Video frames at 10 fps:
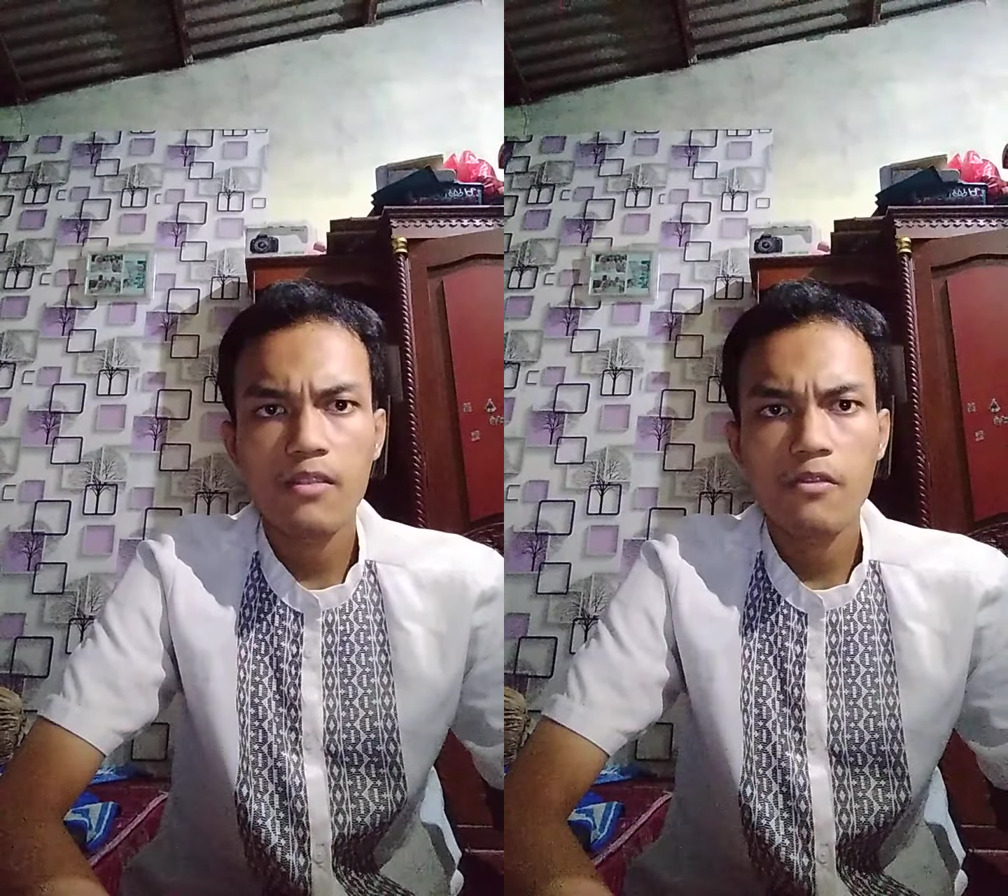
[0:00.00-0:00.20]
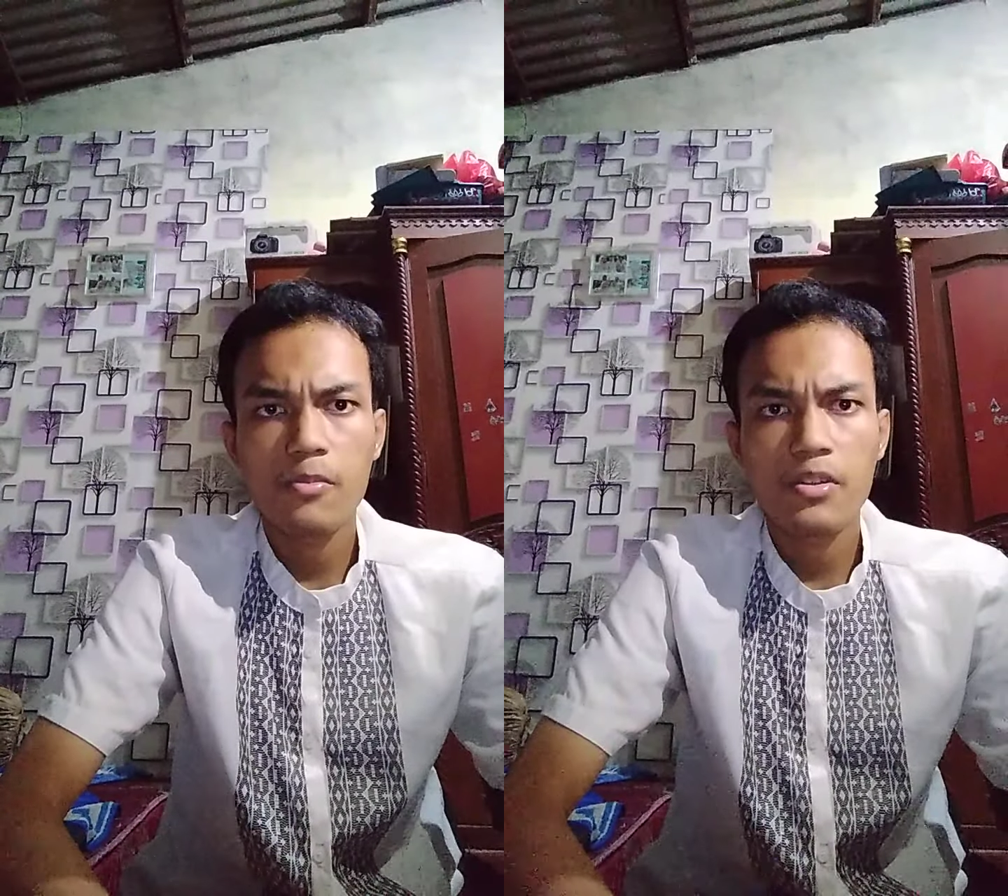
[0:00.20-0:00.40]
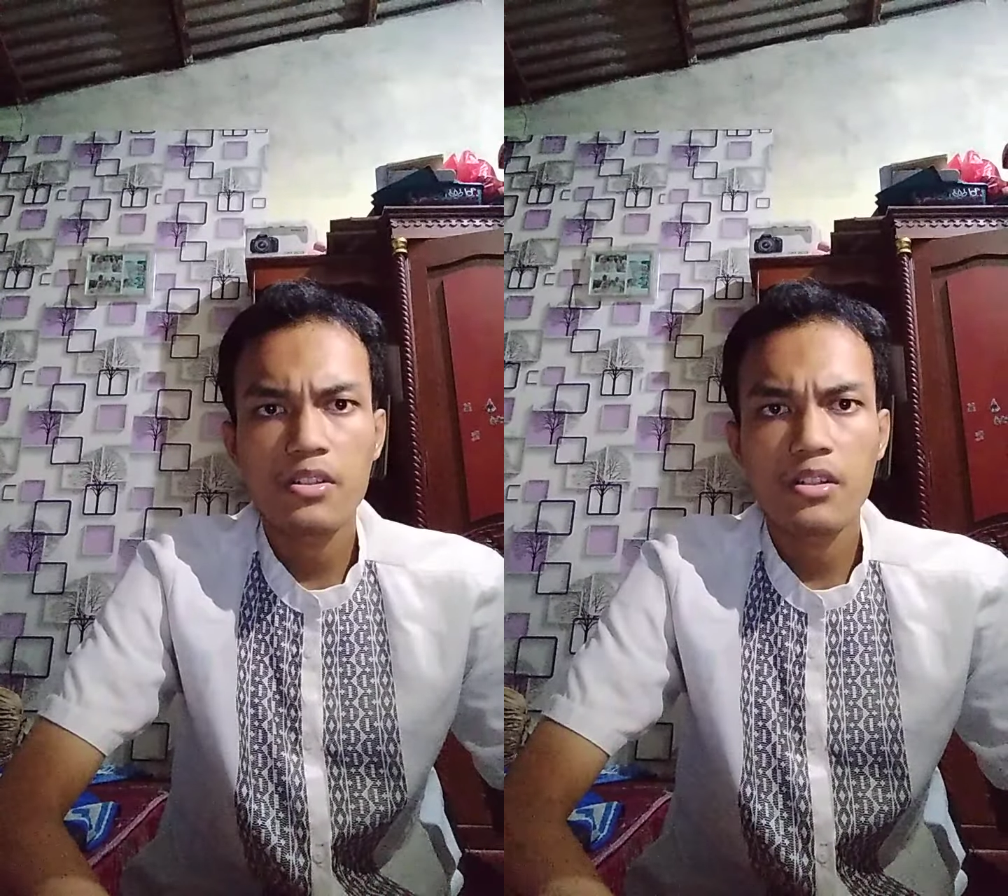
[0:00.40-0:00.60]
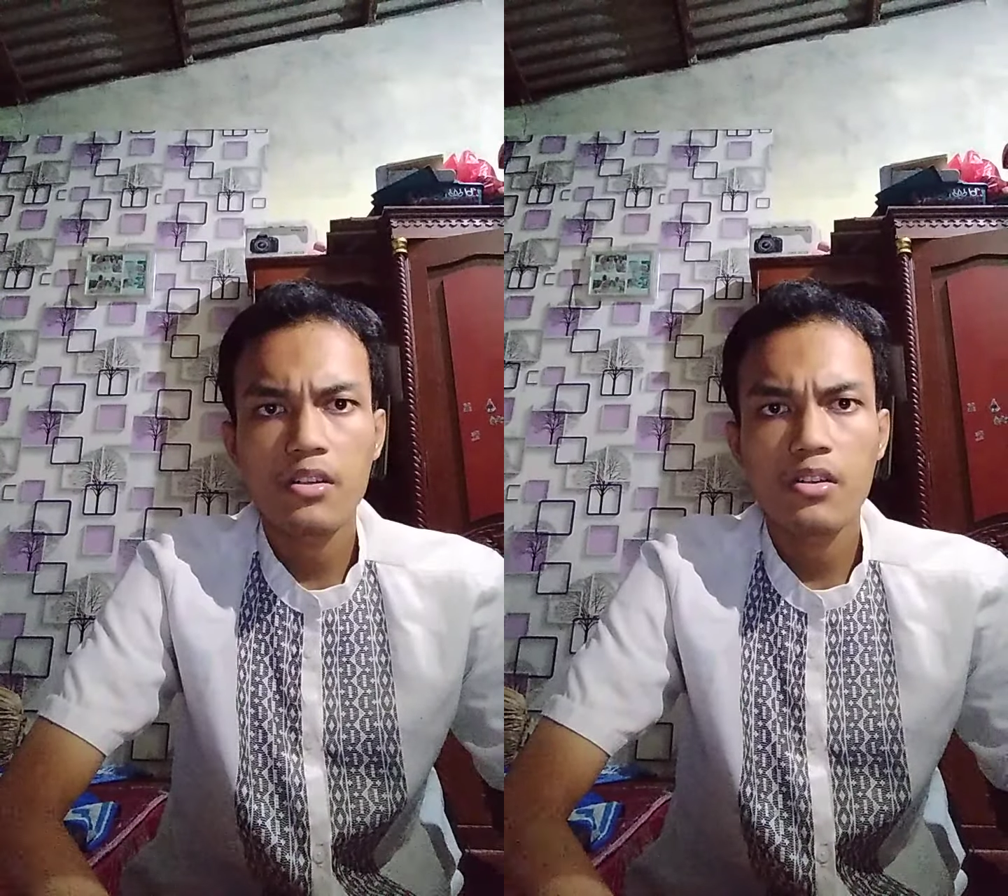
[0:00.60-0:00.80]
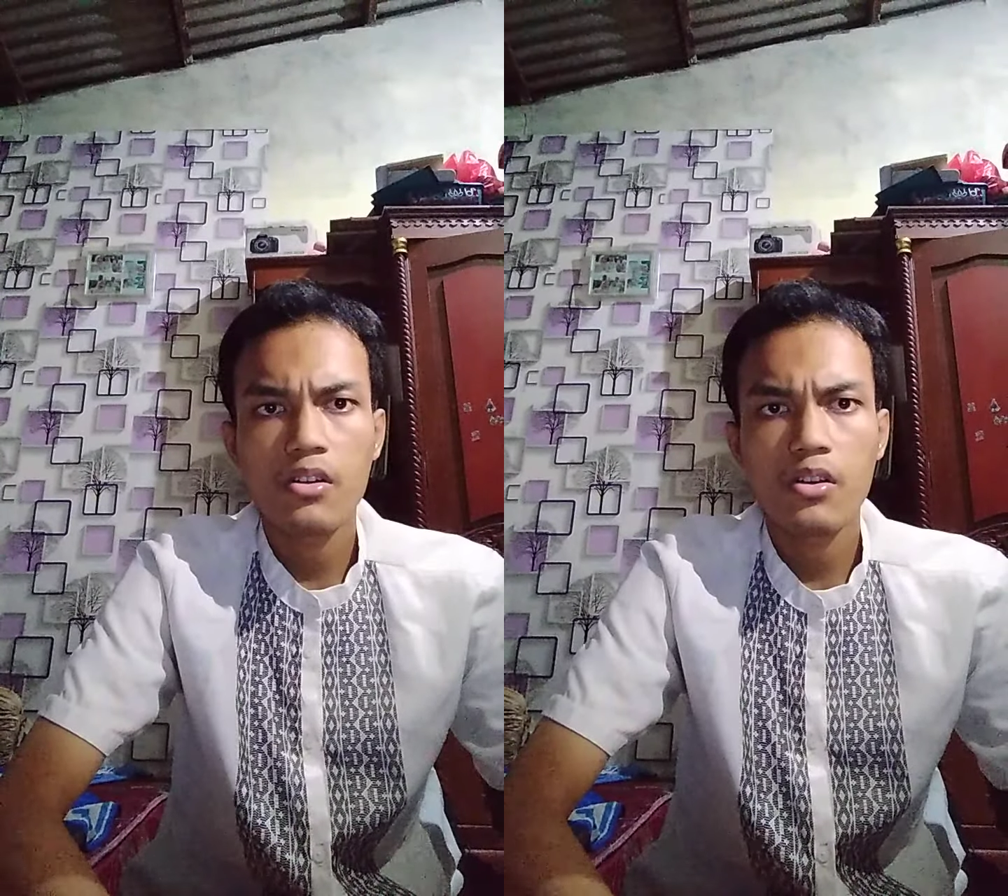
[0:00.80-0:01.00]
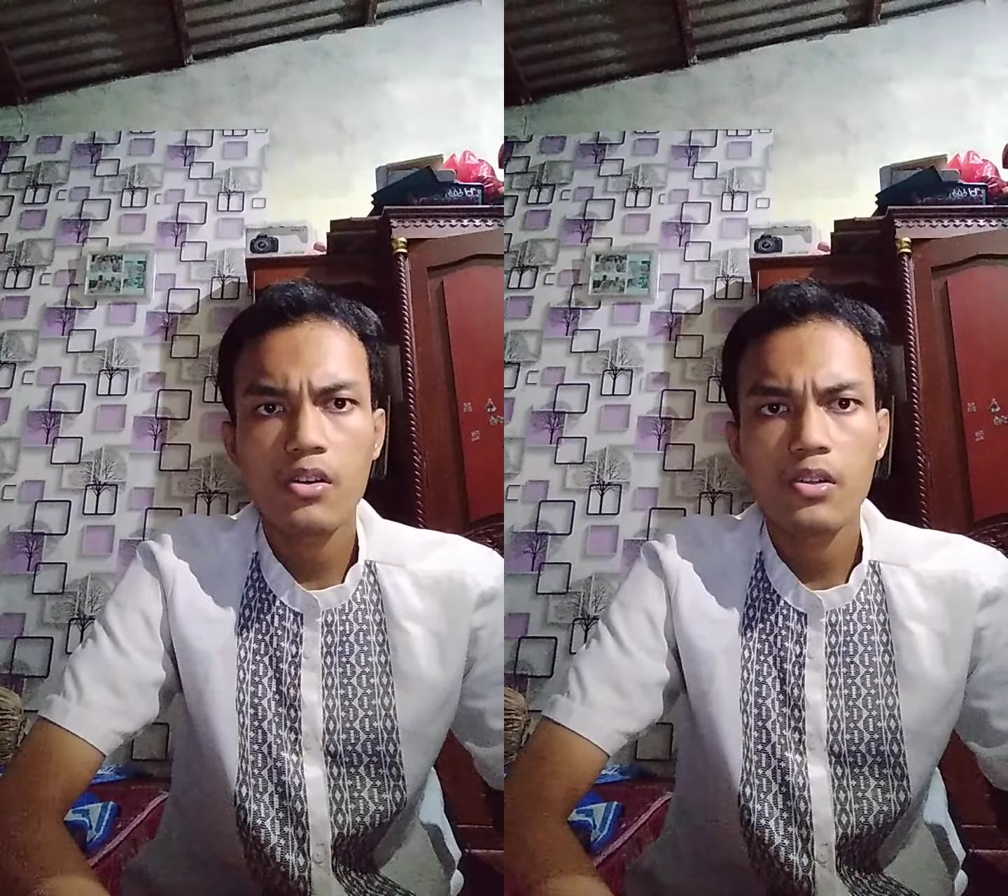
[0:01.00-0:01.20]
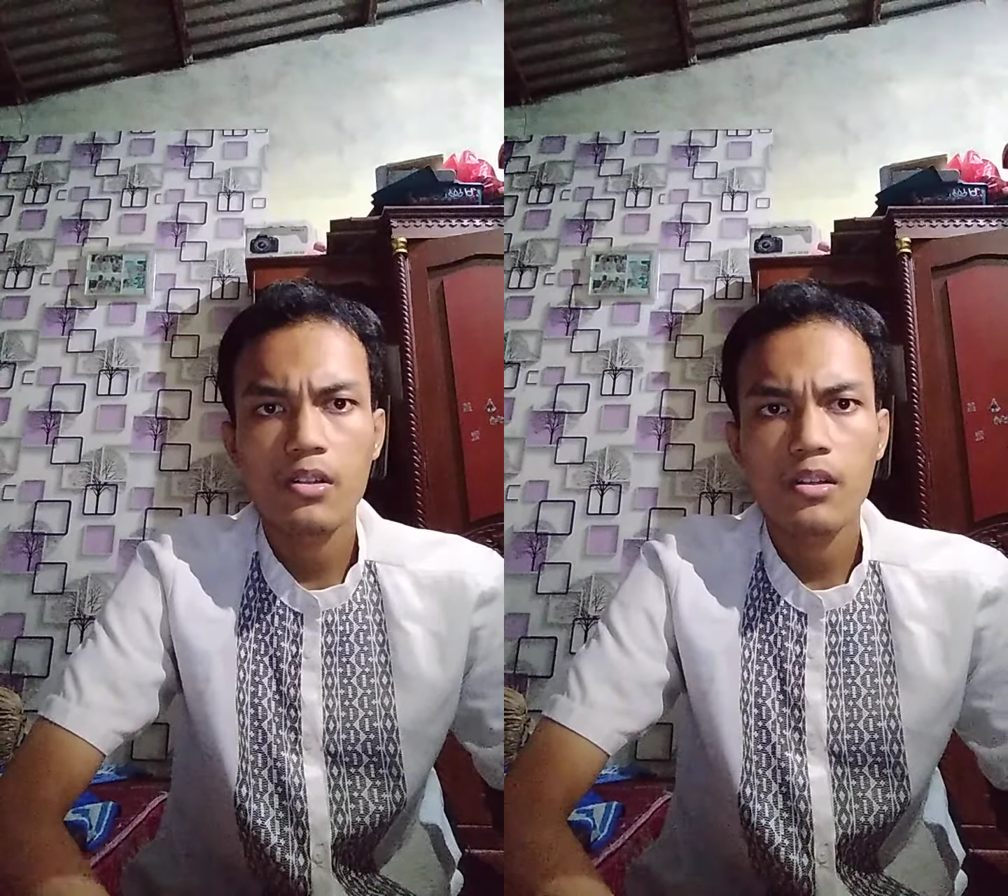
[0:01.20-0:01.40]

information or code